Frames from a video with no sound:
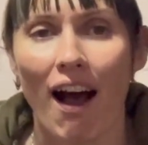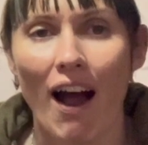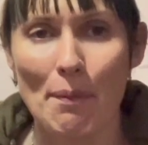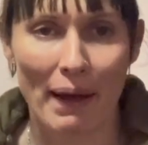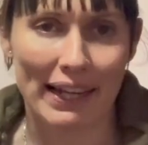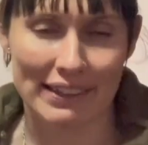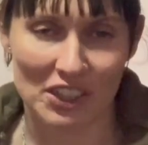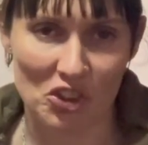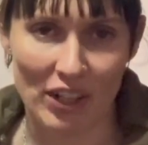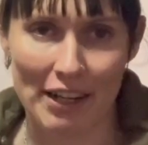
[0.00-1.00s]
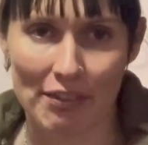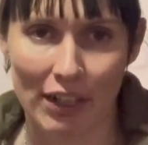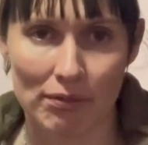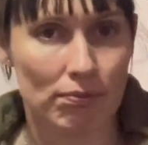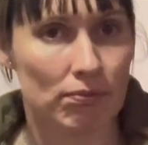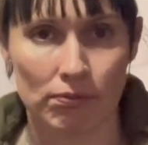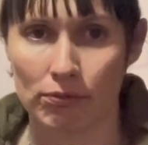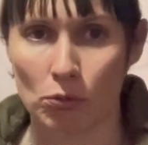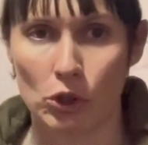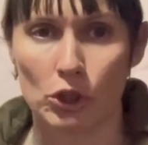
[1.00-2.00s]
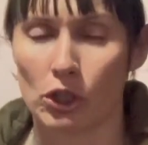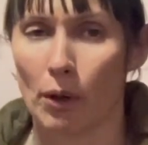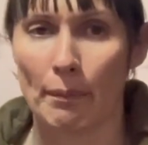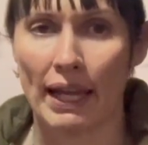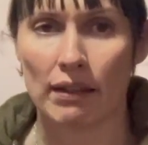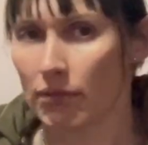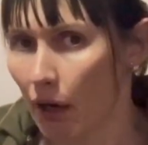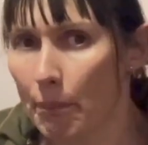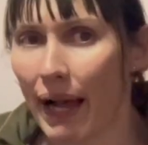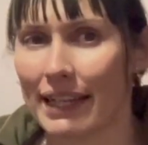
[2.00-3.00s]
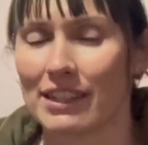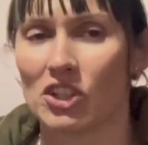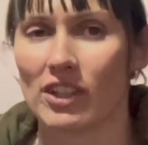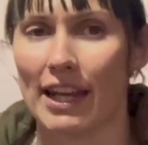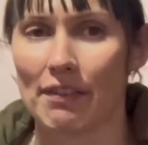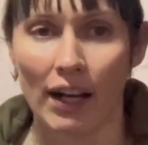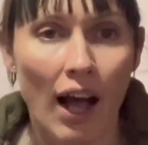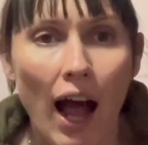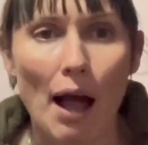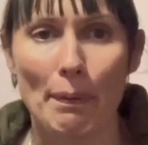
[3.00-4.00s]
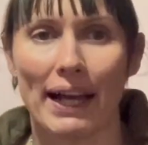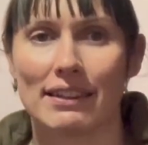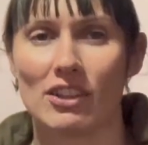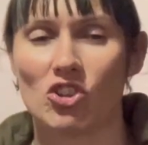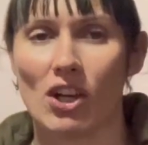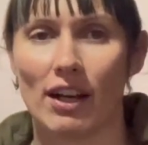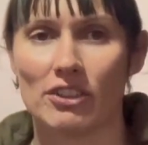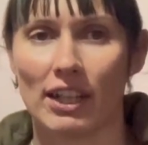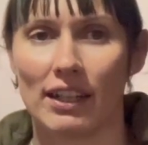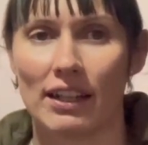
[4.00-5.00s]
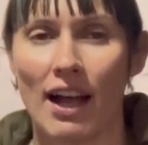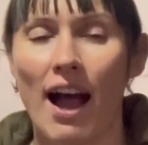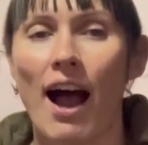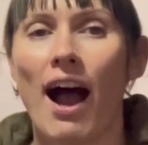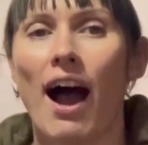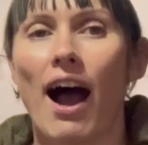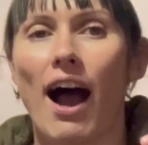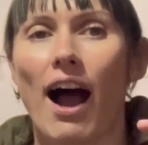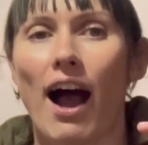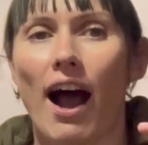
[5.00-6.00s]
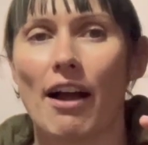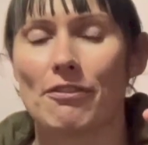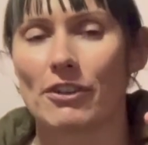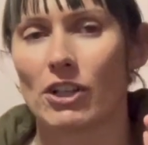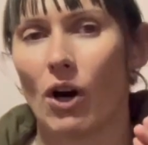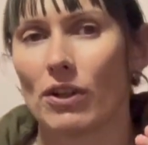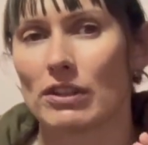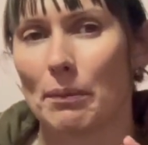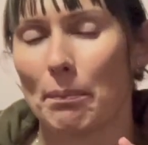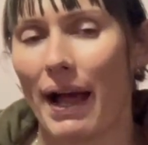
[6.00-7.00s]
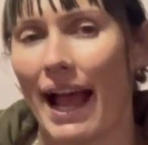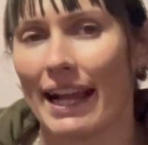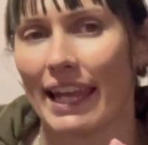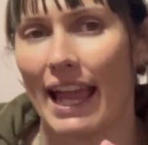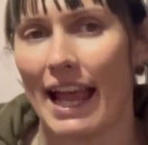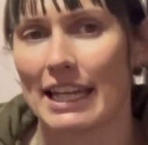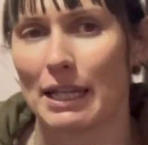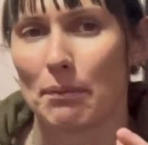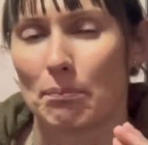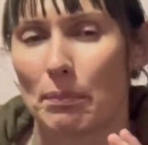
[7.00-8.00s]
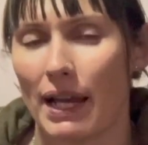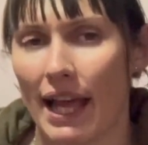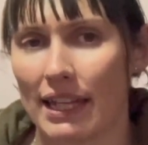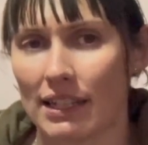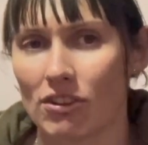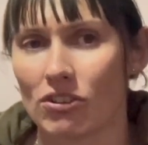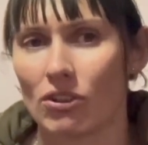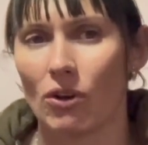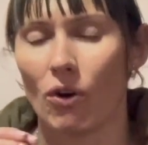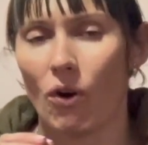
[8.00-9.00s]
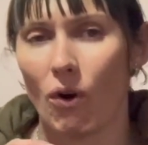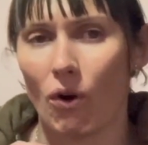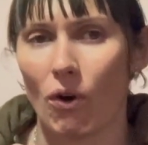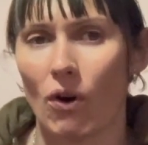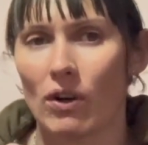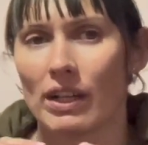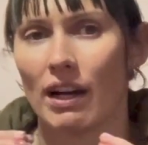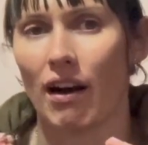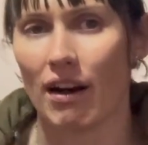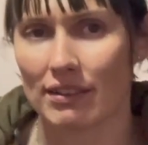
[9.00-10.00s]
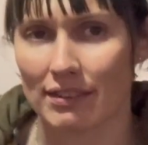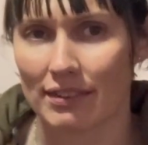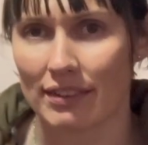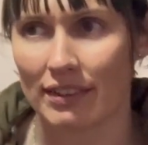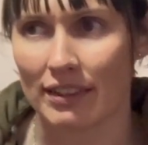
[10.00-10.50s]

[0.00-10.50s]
I packed his shaver. Good on me. Packed his shaver. I packed his charger. I forgot to pack any blades or guards.